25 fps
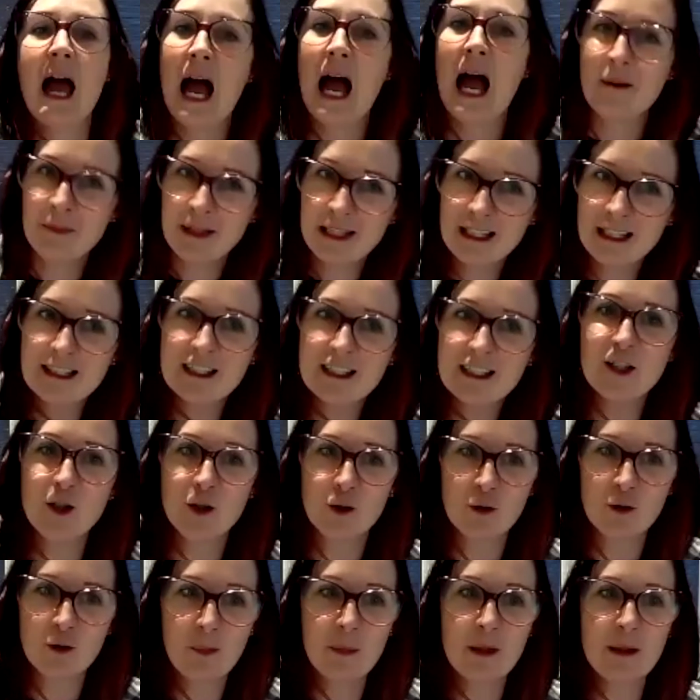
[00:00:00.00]
I mean,
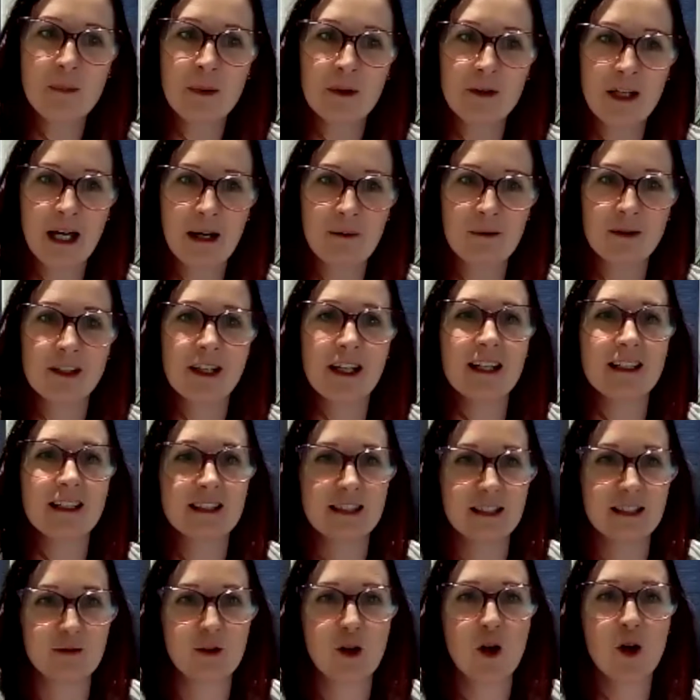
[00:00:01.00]
younger people
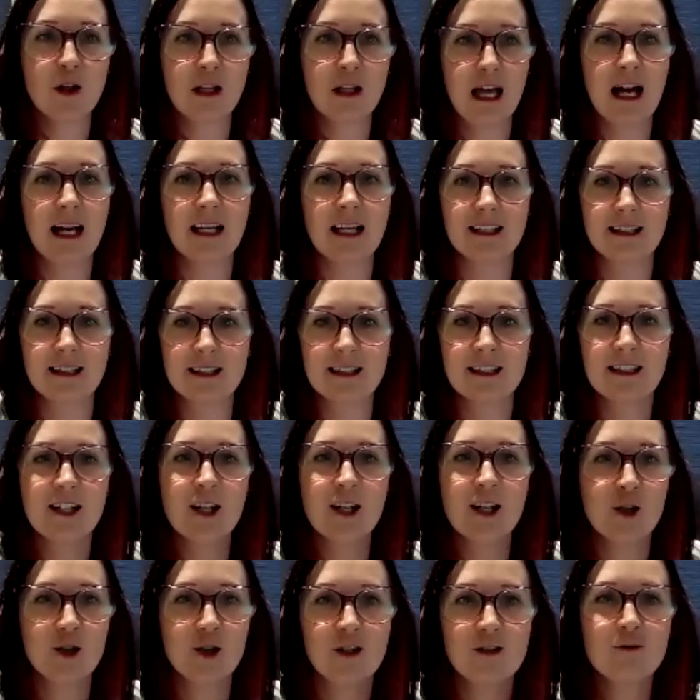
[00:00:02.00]
nowadays, they've got like
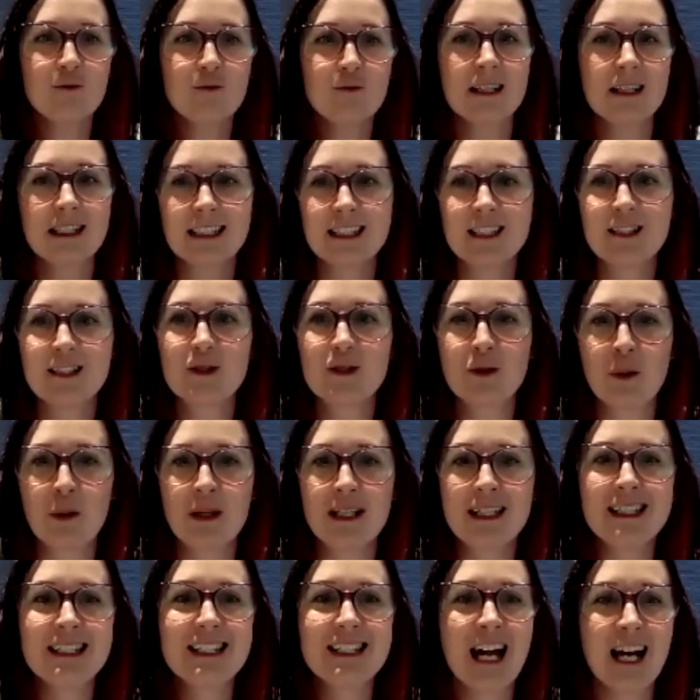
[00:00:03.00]
really
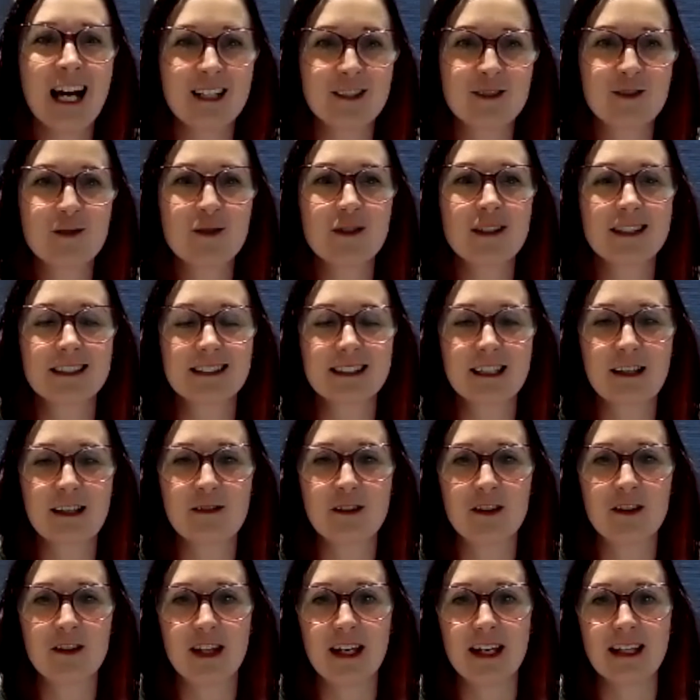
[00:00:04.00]
sweet, nice drinks,
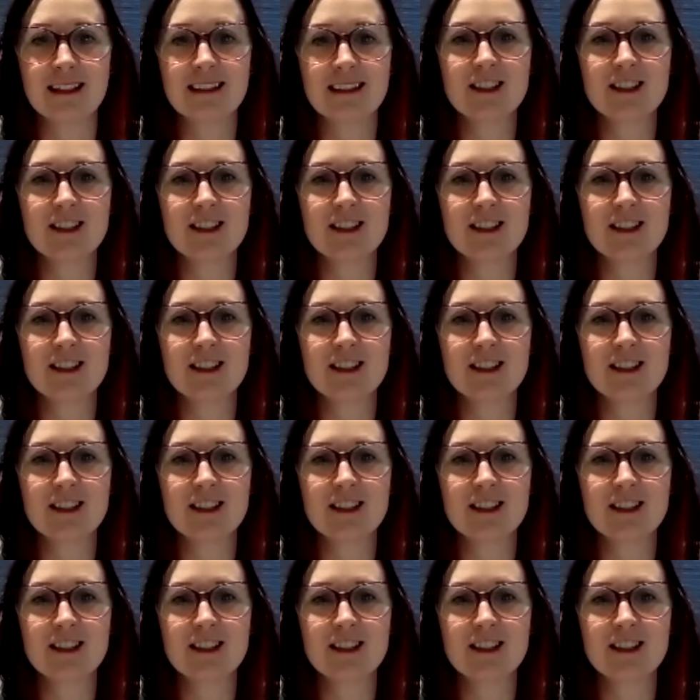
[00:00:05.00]
haven't they?